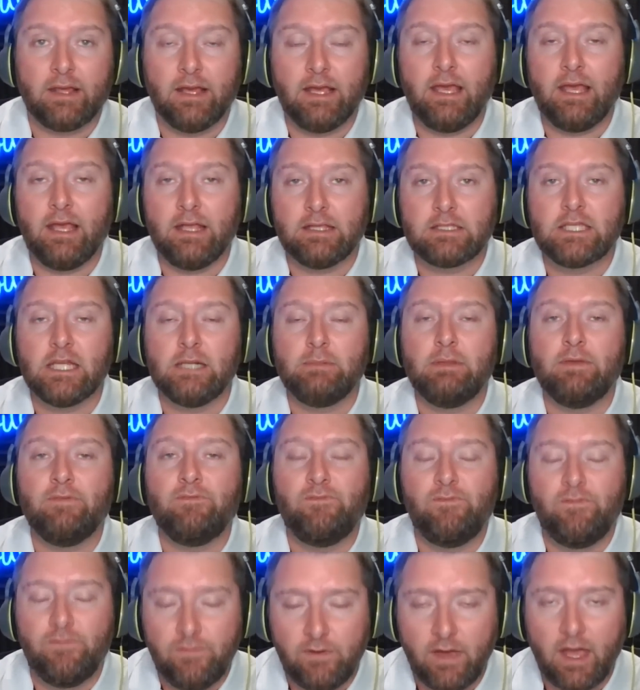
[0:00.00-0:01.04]
It's going to be
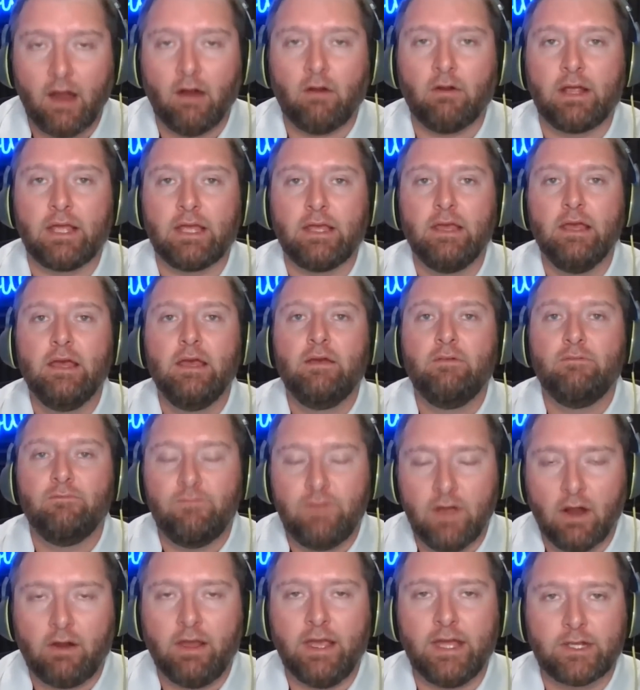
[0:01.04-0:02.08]
very,
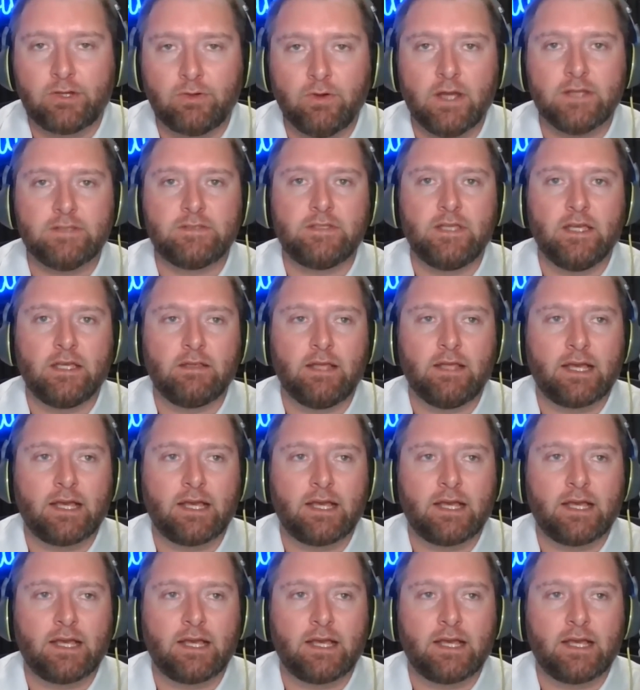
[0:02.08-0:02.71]
very interesting.